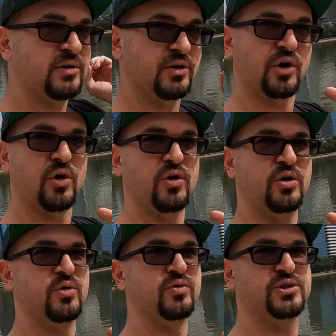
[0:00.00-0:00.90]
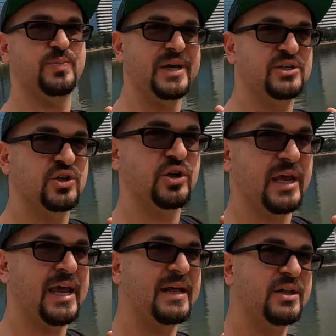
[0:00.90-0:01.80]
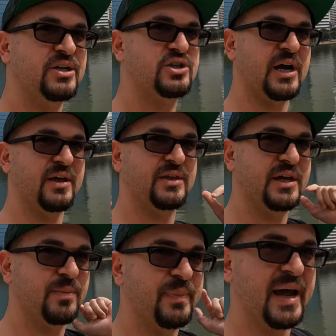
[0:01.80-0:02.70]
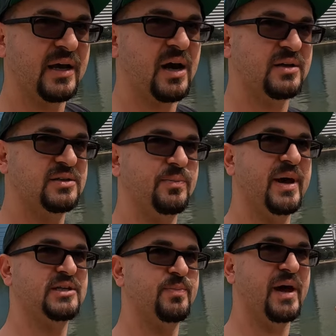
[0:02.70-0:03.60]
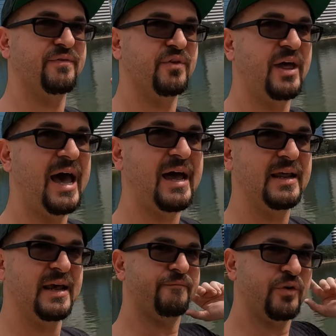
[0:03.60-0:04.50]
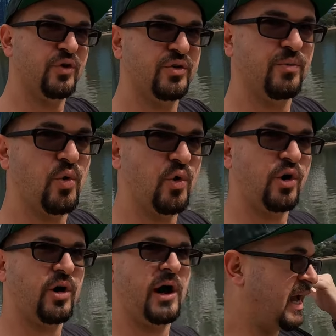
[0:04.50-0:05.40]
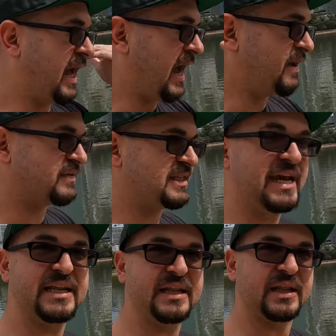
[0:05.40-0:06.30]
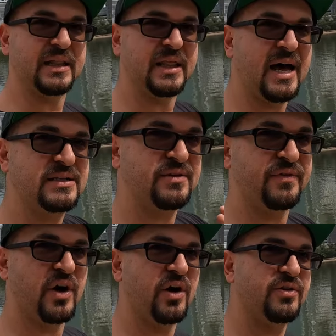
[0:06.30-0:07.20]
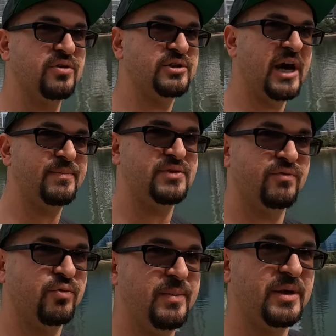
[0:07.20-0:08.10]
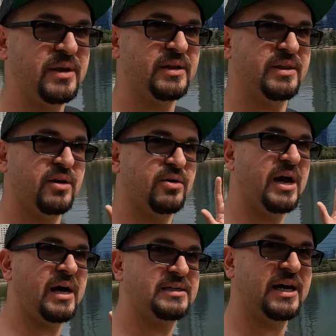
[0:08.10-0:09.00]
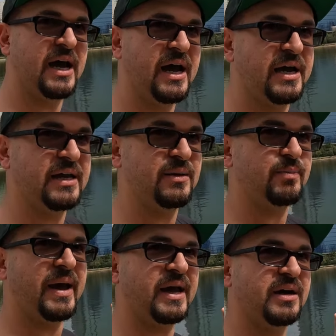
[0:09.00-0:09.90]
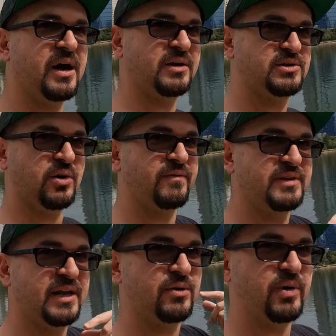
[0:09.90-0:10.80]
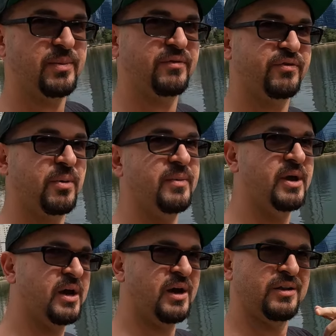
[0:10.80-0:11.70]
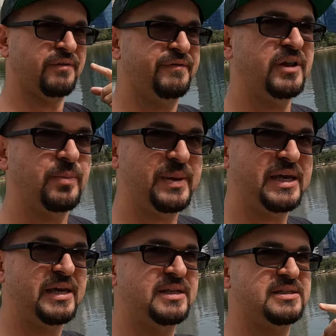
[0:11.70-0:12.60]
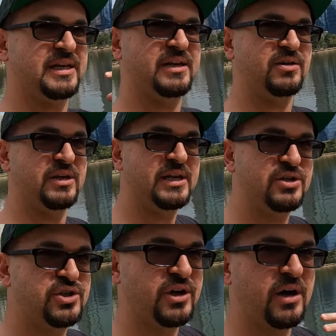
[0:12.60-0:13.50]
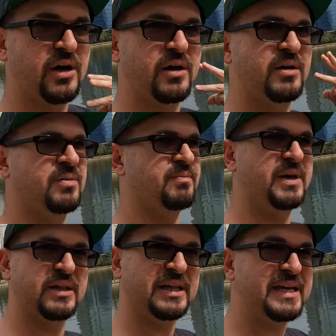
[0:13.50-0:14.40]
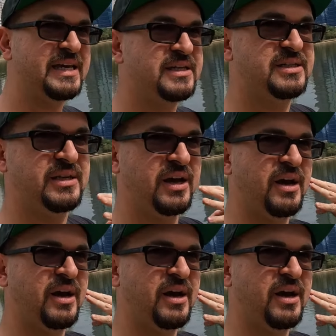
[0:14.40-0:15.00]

girl who speaks good English, I think Bangkok's the best bet for that. Furthermore, I have dated lots of other types of women that are not Thai in Bangkok. So I've dated women from the Philippines, Indonesia, Middle East,